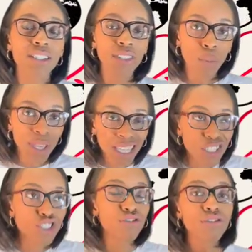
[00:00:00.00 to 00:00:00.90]
so that we
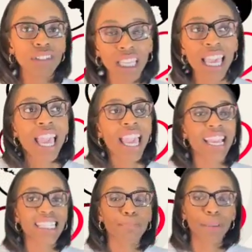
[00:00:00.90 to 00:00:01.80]
can truly
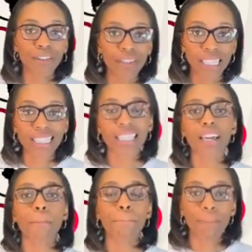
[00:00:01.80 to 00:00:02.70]
experience the
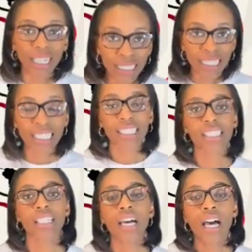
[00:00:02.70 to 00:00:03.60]

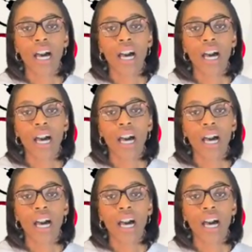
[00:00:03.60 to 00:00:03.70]
abundance